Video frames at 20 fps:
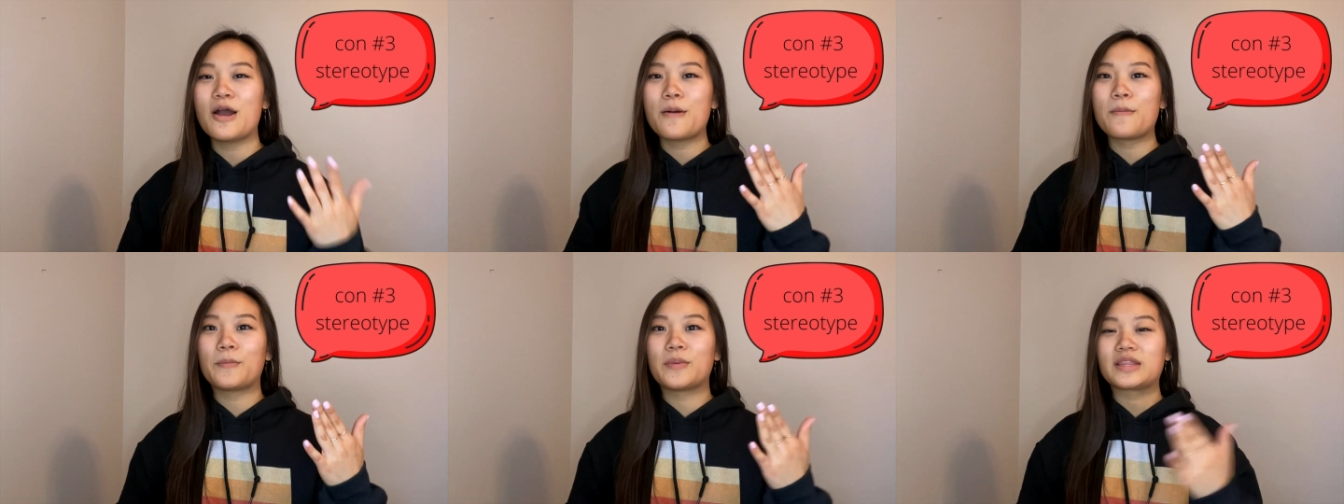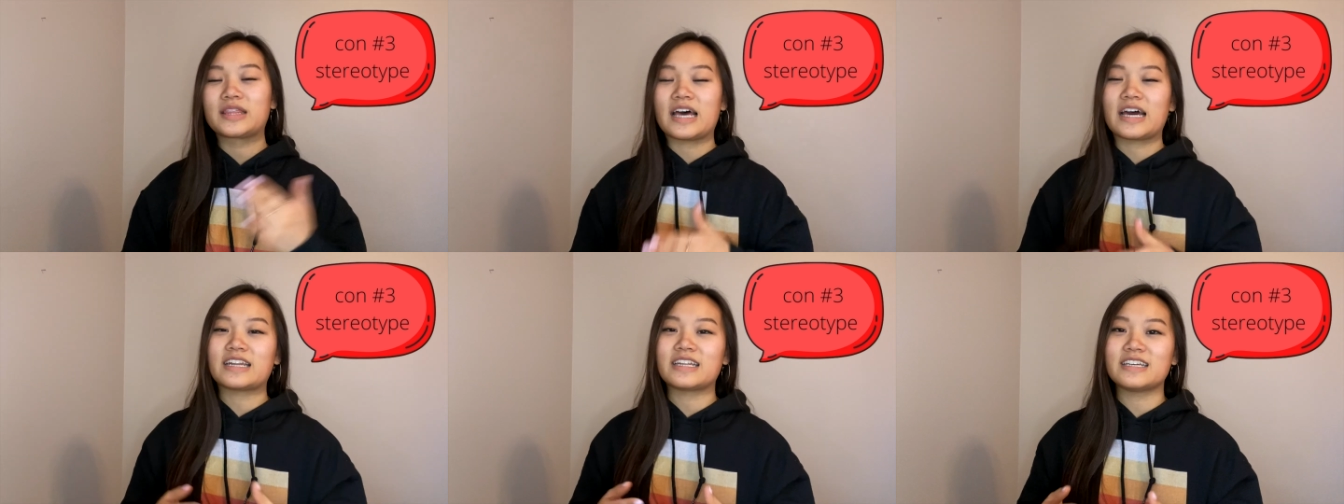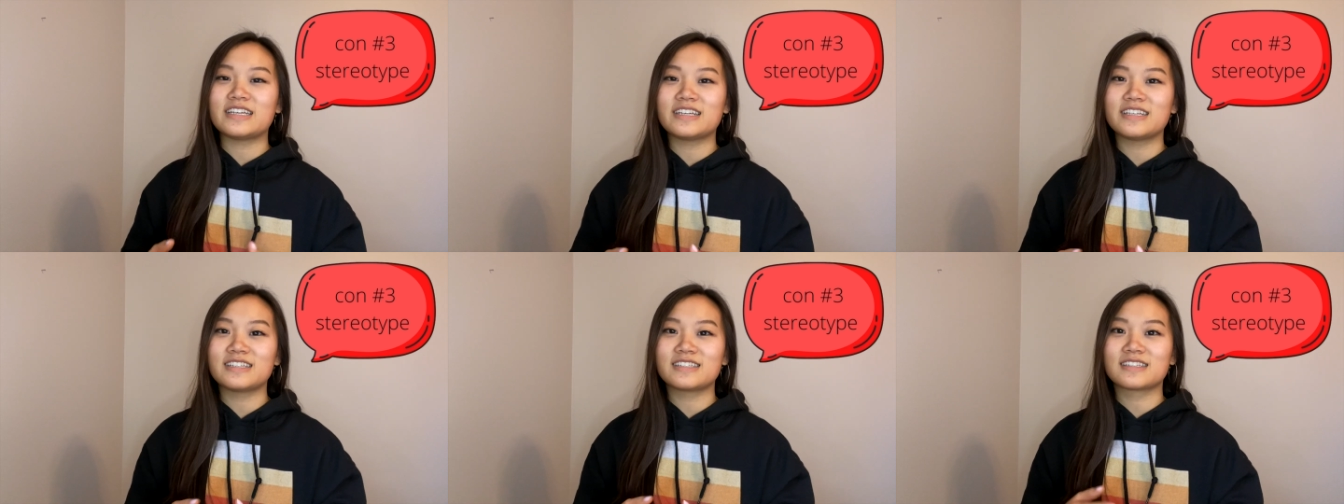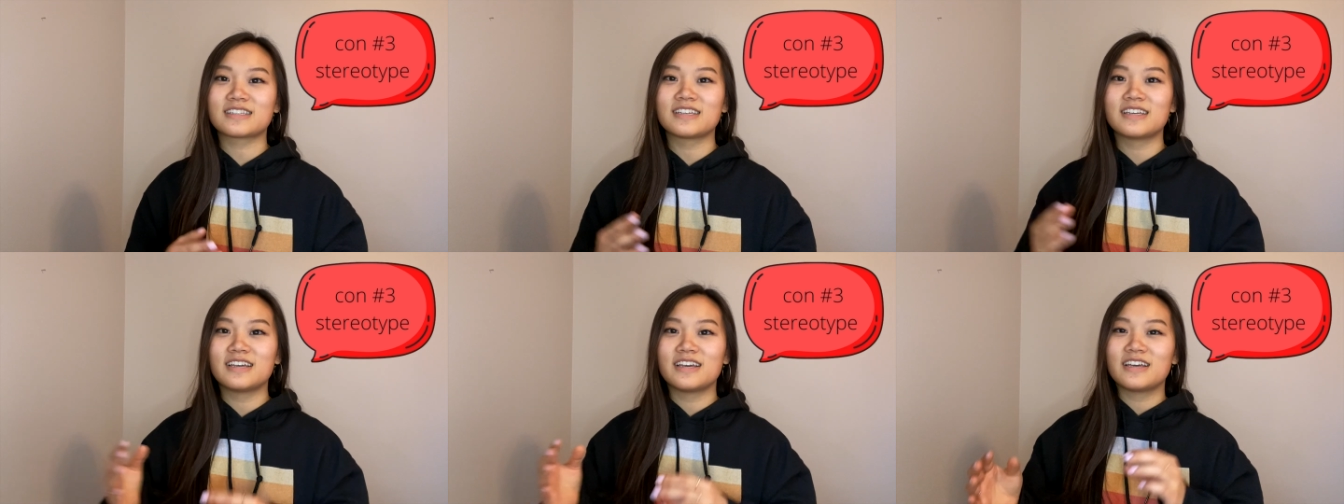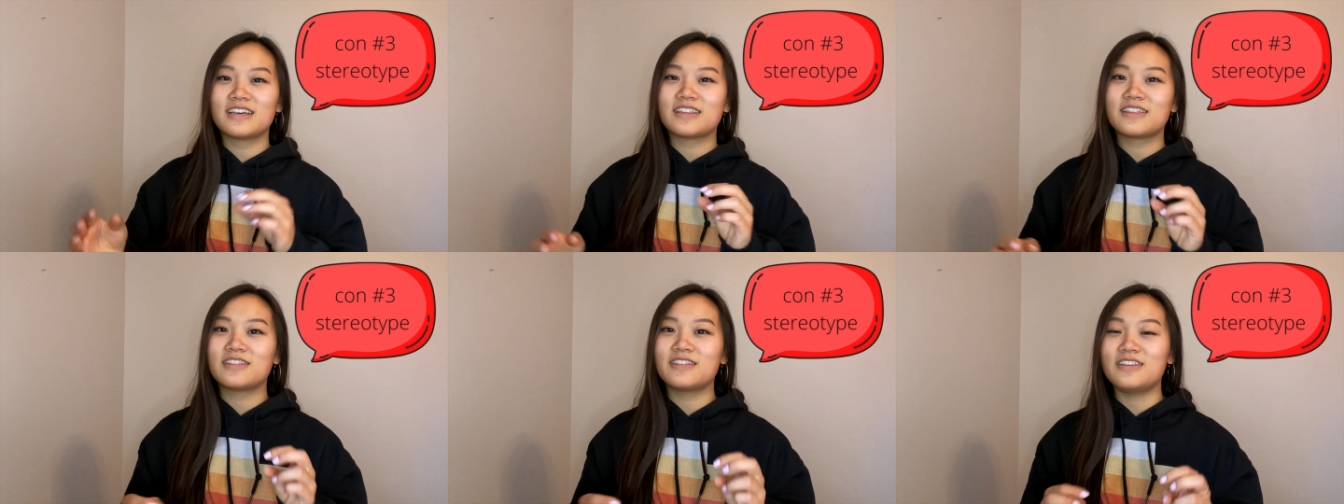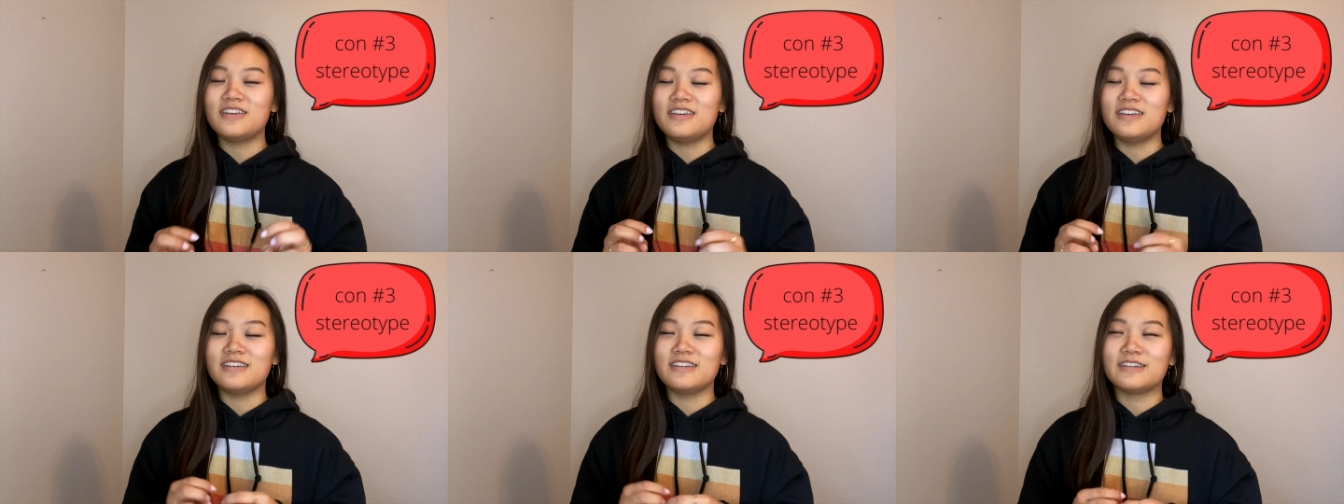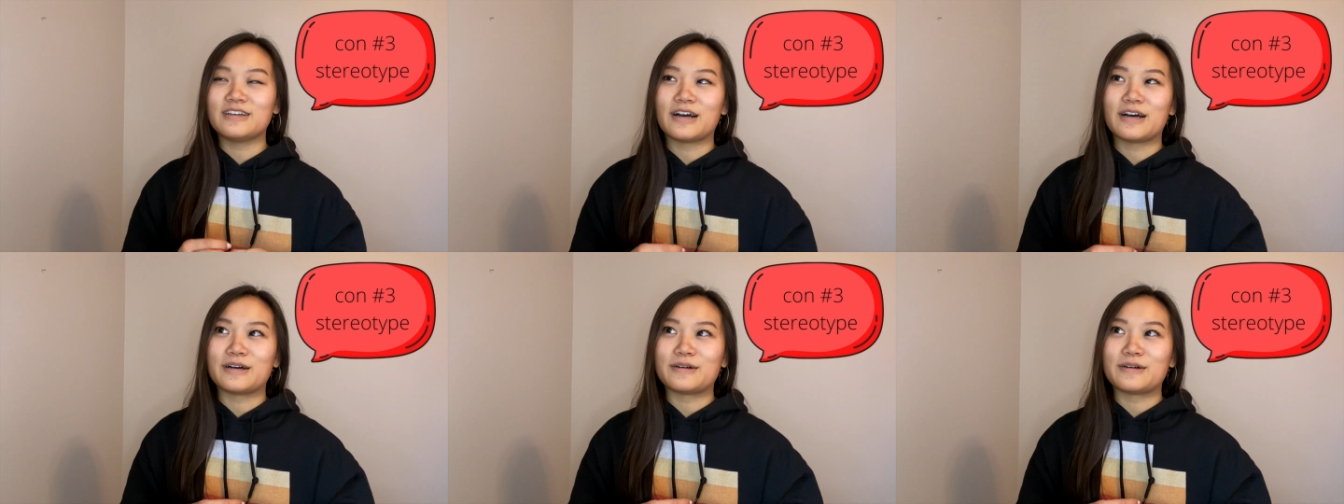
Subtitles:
but that is the